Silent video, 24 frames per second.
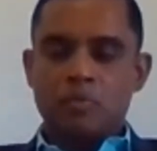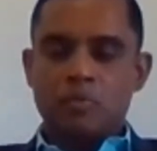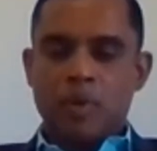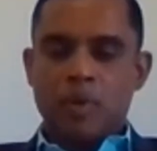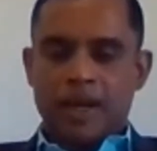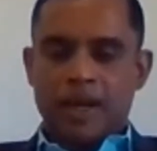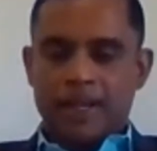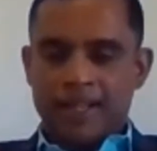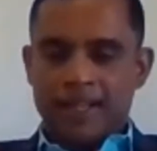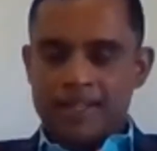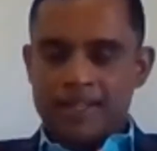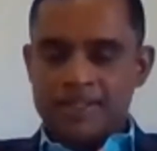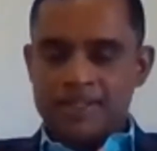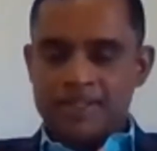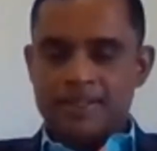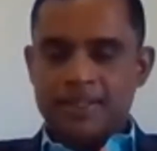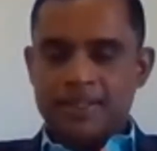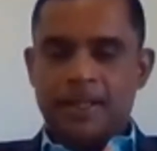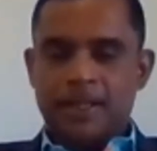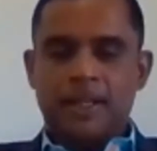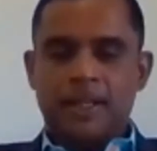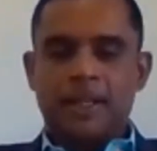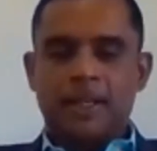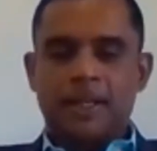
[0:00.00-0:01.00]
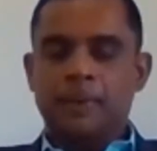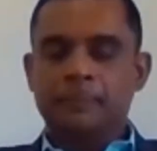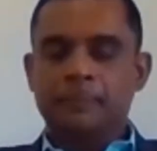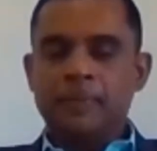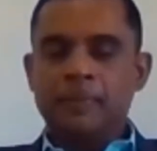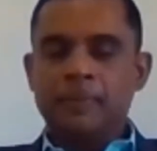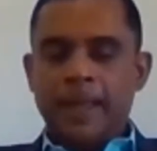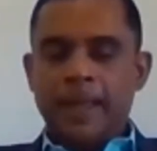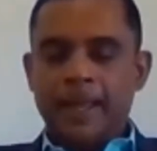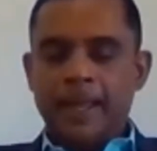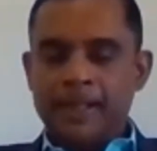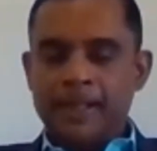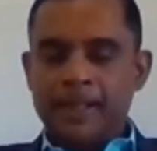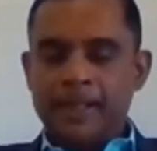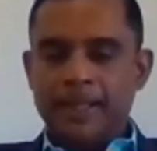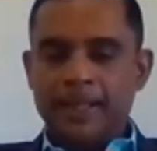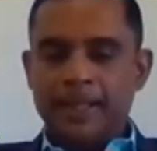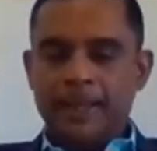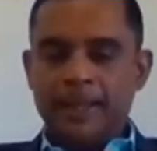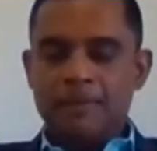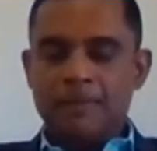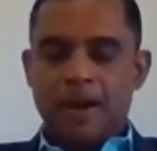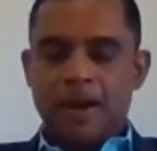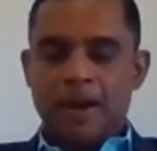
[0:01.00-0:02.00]
what is uh,
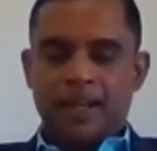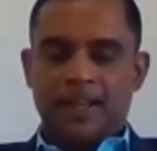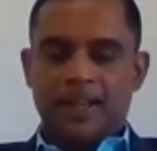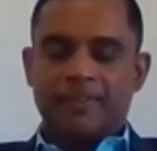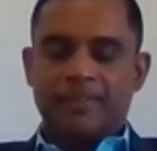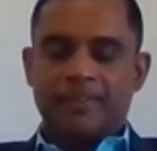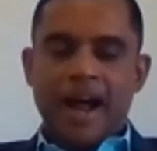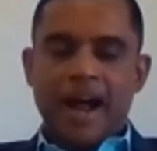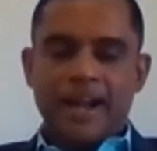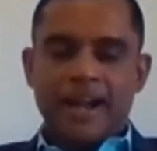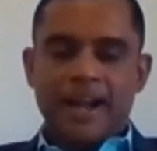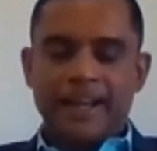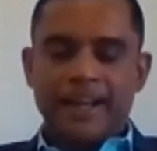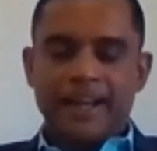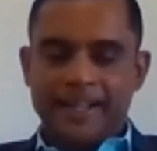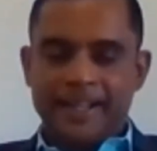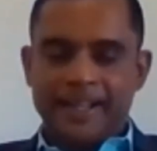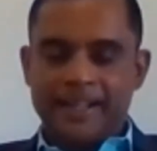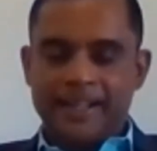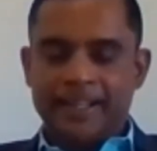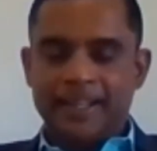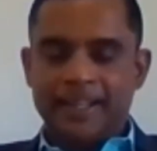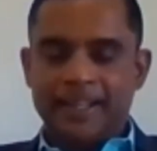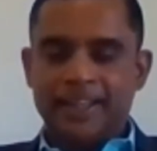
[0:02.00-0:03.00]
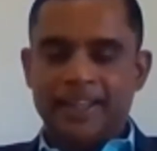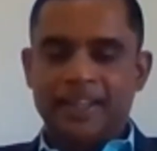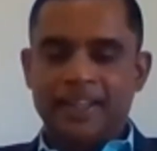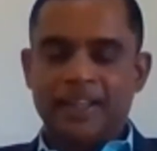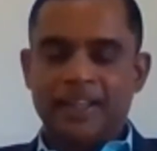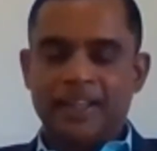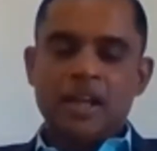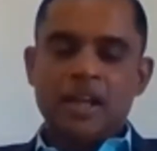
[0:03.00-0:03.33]
healthy, what is unhealthy,